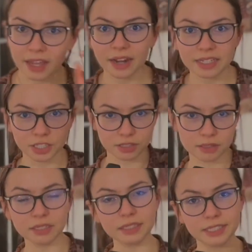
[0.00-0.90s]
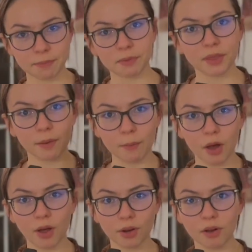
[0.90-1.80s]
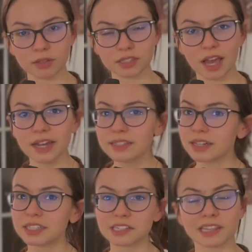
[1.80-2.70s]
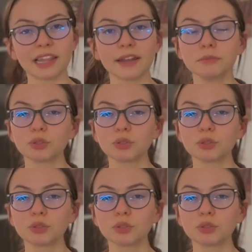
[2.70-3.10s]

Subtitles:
And I just dip them on all sides and I just let them